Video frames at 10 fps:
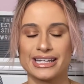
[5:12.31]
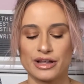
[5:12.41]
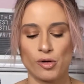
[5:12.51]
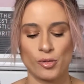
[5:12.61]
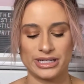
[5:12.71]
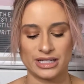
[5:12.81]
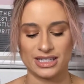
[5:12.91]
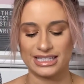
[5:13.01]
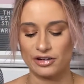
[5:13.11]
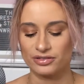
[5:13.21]
And then when we did
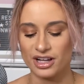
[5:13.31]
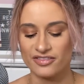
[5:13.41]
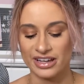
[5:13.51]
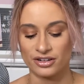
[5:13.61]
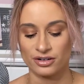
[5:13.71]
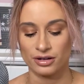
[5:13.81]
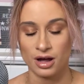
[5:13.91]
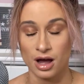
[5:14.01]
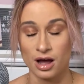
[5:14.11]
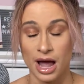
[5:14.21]
the self-love
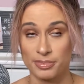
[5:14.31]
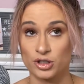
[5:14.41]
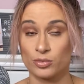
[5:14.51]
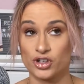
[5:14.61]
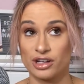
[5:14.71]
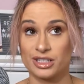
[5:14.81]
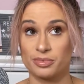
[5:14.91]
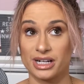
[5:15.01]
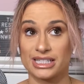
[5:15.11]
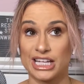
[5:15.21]
episode with Chelsea
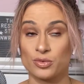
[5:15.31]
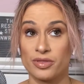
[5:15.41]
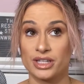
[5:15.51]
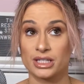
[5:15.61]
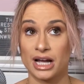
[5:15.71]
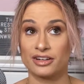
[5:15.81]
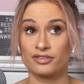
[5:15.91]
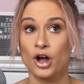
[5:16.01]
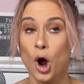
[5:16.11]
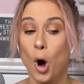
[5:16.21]
Briggs, that's when this kind of
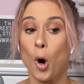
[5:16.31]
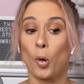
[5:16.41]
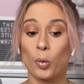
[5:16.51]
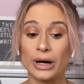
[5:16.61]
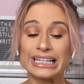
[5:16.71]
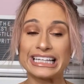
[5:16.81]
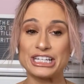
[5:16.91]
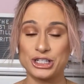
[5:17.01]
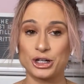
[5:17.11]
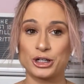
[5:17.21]
really
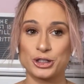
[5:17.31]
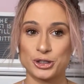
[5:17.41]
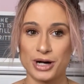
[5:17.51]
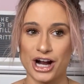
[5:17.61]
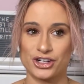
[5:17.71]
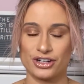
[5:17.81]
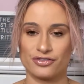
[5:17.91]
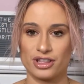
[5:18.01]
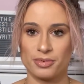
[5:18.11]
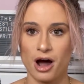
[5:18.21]
took direction
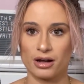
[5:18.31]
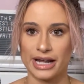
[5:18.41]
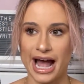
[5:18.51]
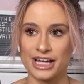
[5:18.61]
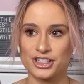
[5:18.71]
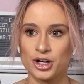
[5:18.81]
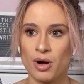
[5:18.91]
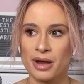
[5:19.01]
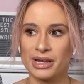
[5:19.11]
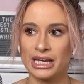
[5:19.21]
for the podcast. So,
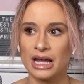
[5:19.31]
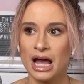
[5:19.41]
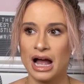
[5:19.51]
I mean,